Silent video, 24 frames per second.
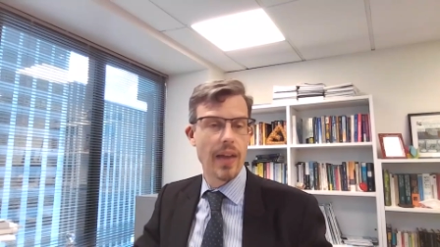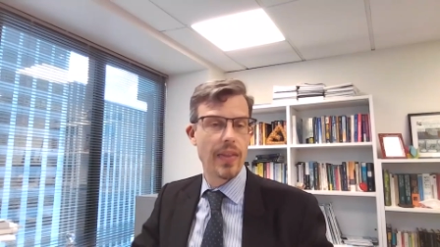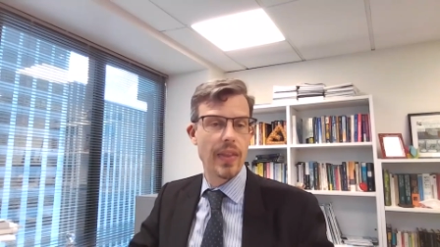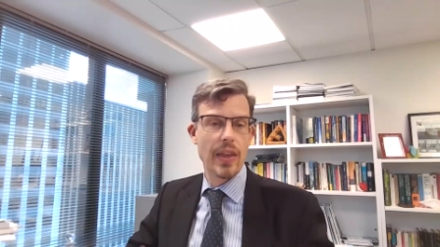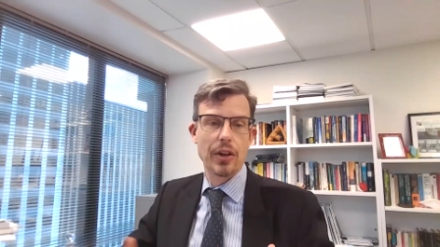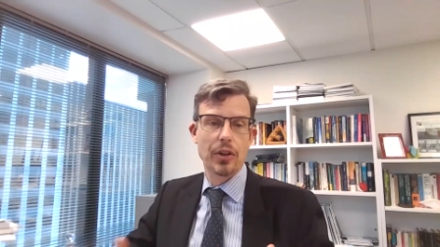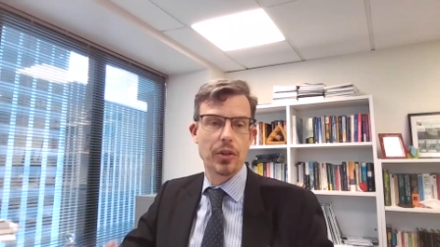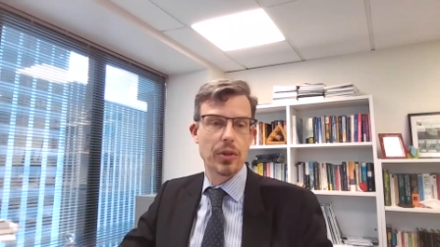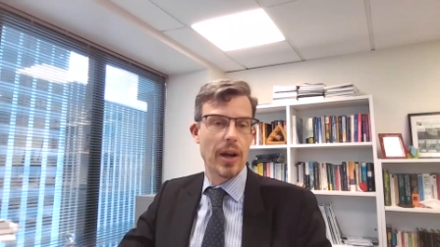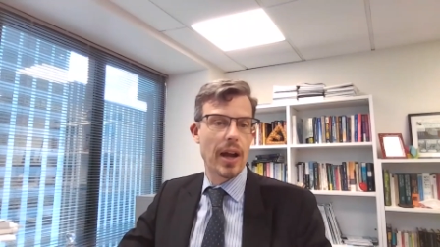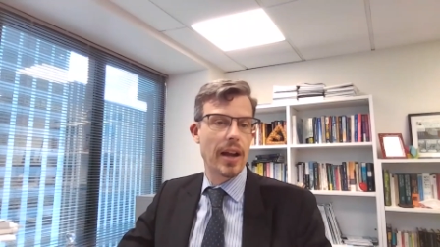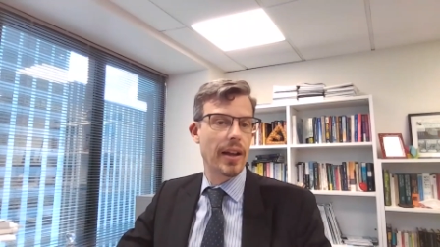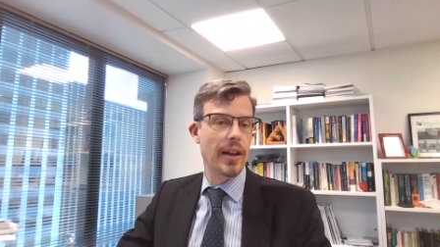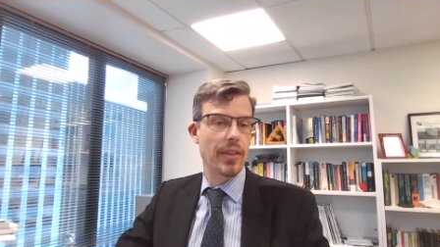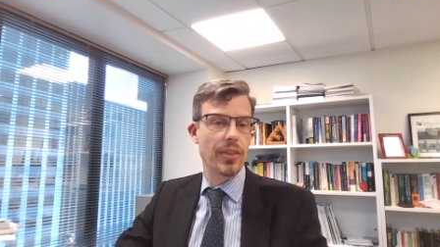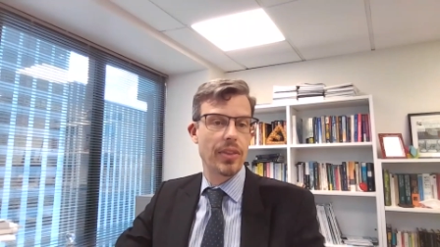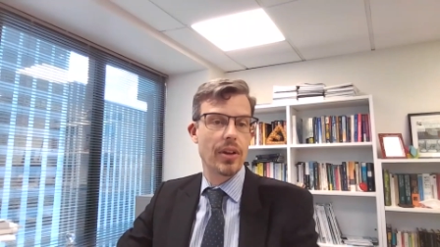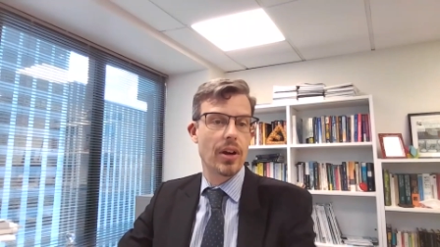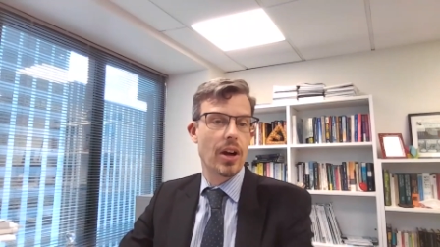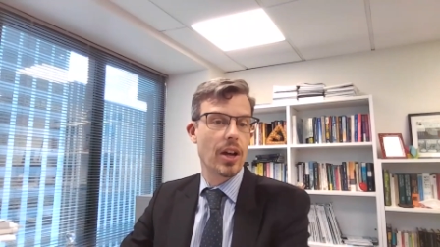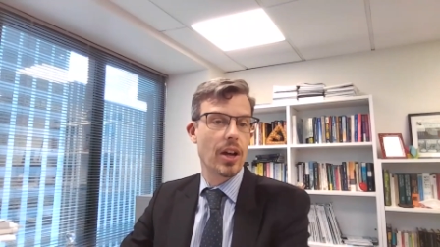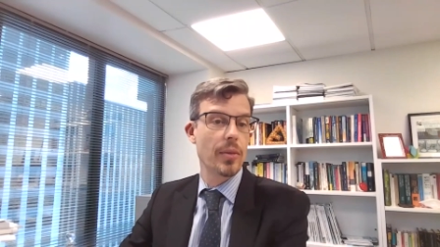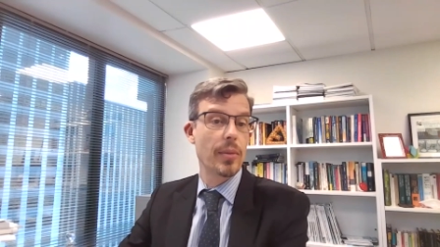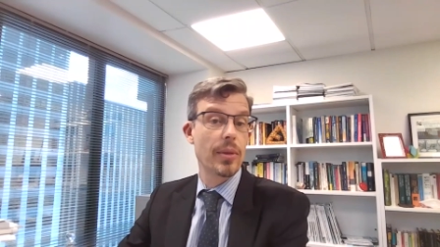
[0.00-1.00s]
and then try and
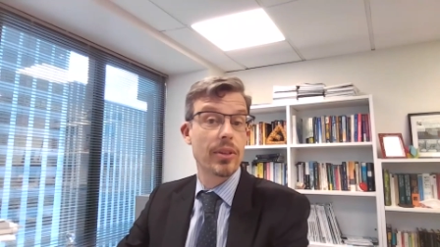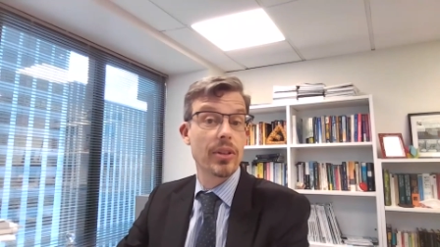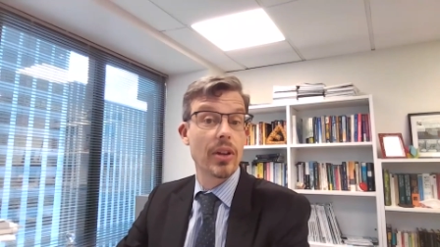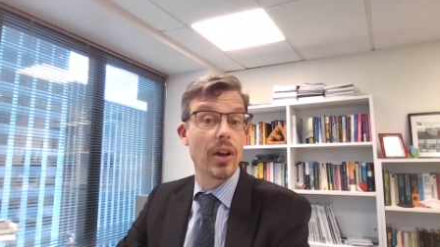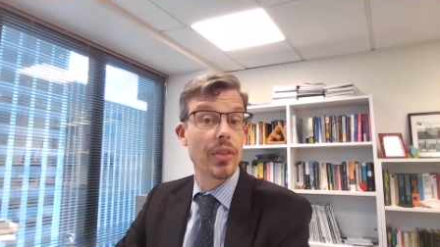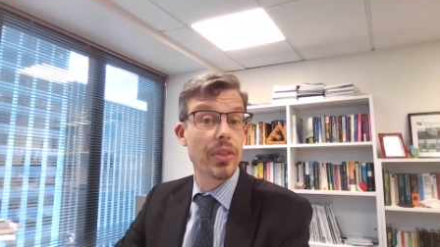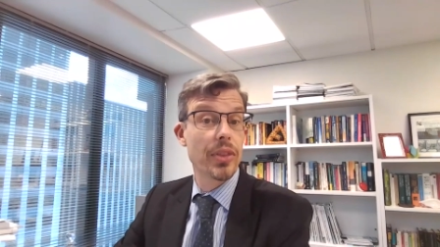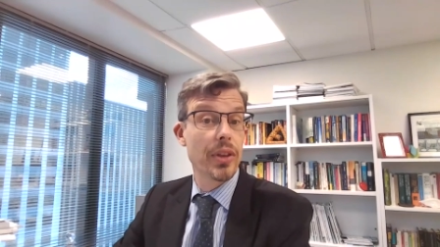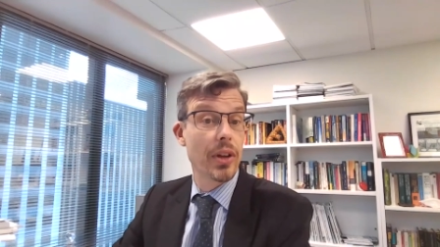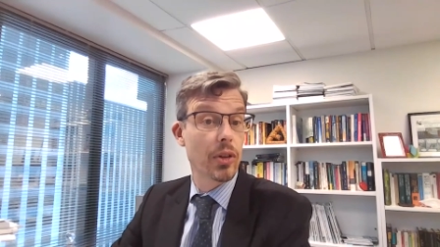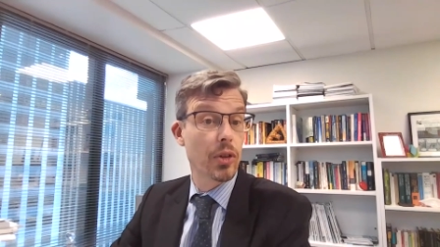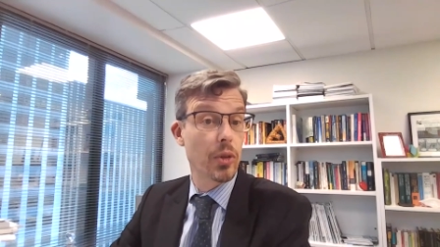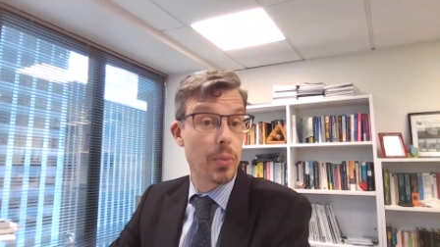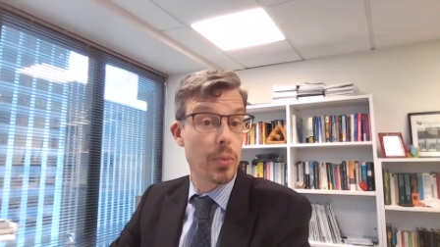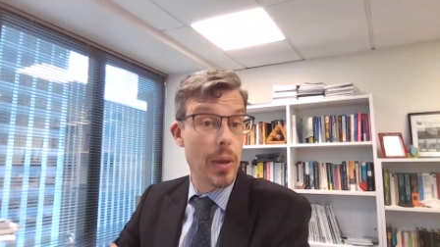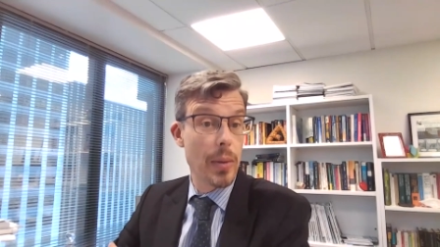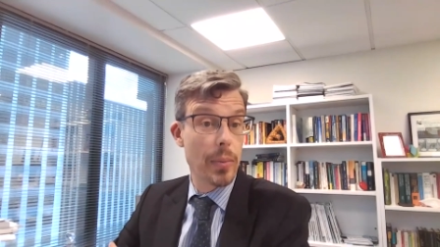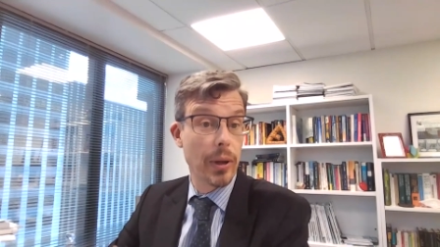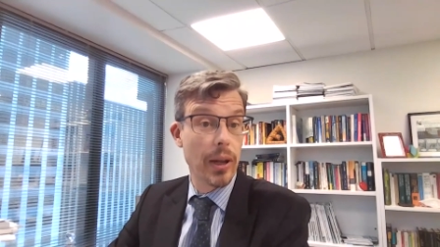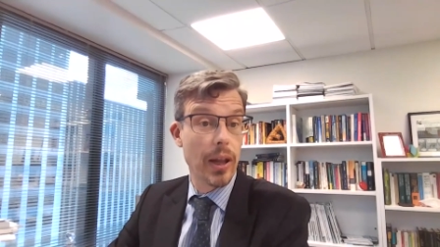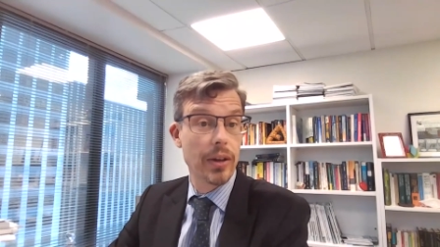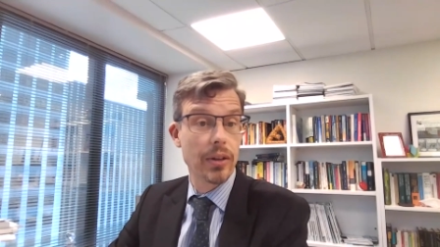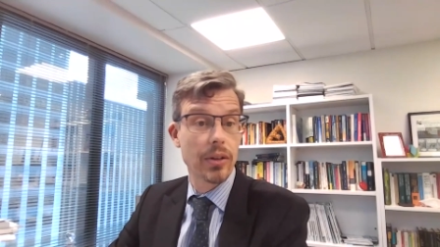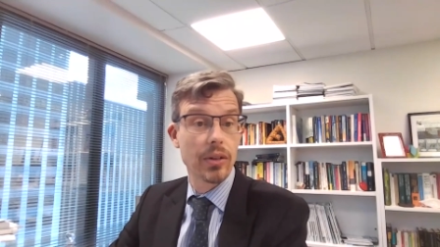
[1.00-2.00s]
get the arguments out there so
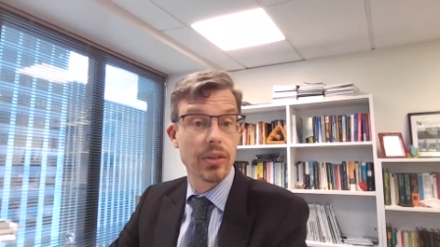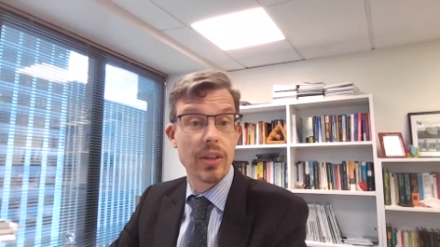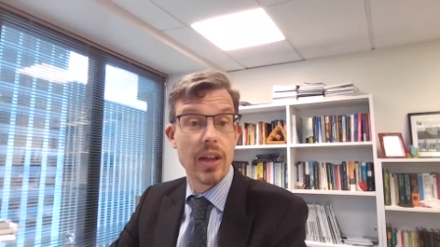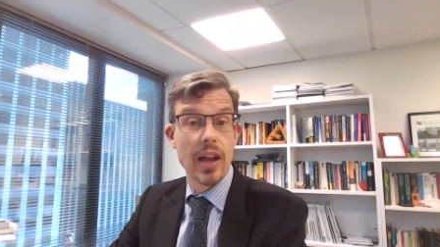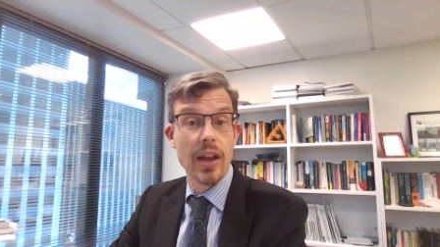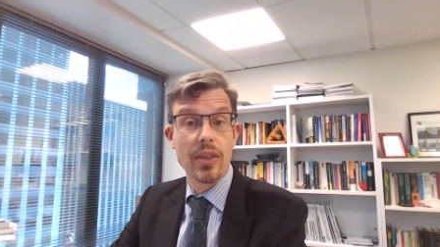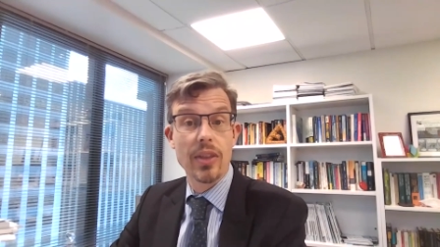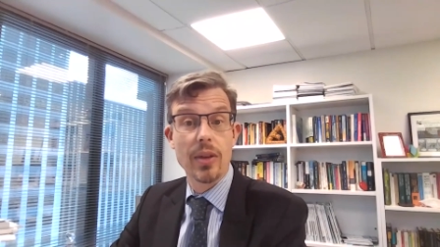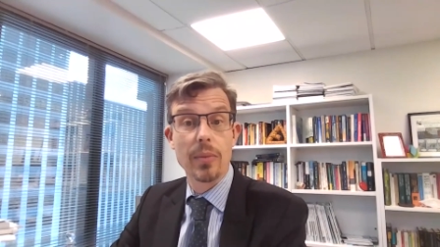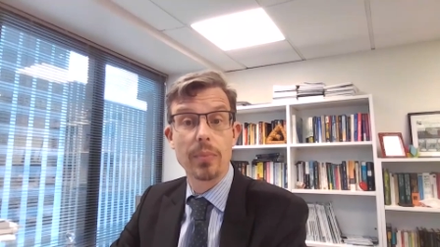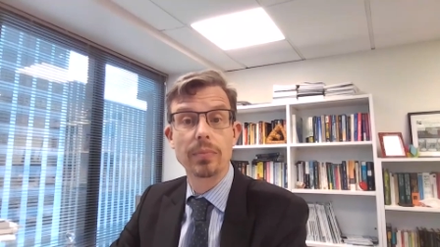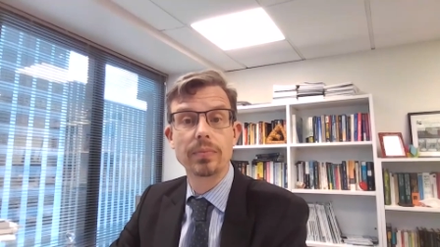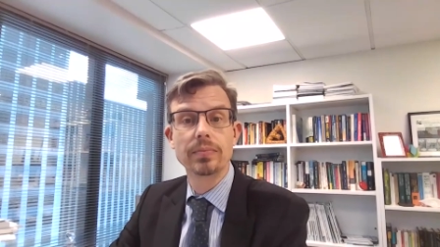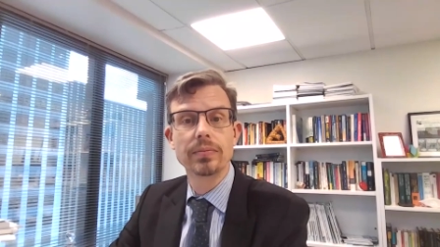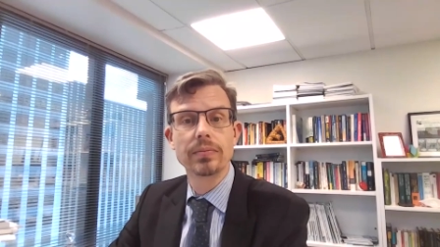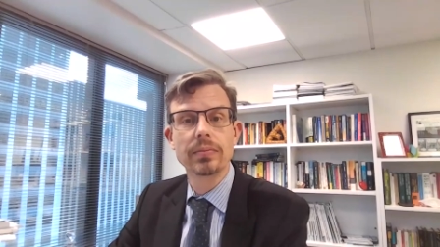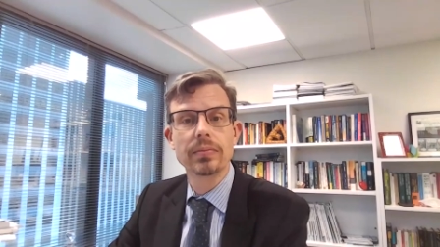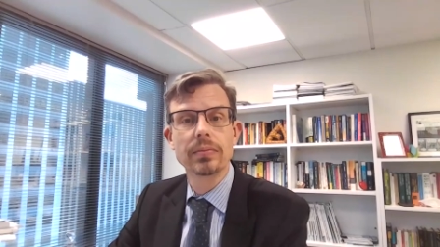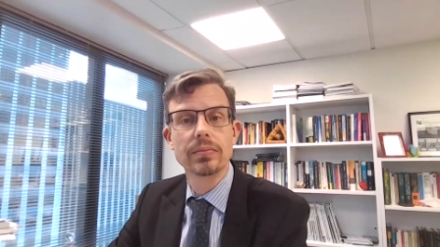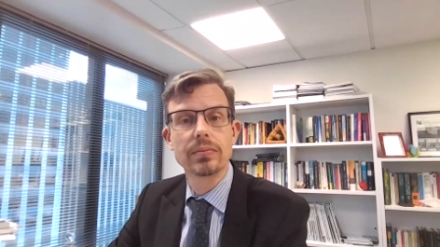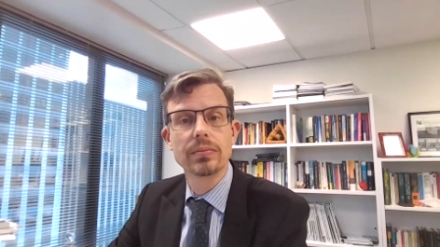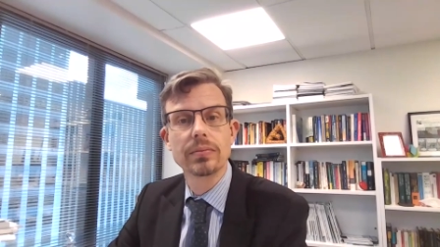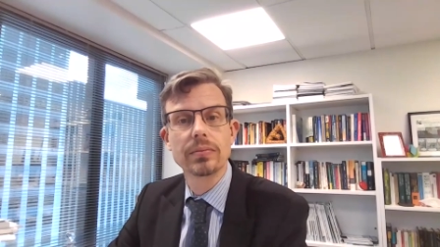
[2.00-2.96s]
people understand them.